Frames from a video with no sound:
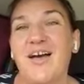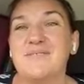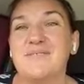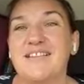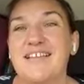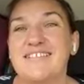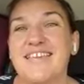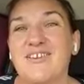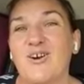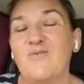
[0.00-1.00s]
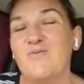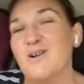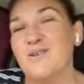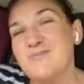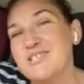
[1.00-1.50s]
So let's kick it off.
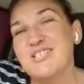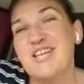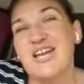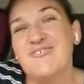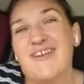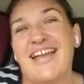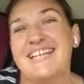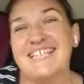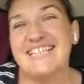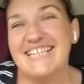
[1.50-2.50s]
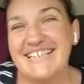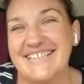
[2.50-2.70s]
Welcome to the channel, Andy.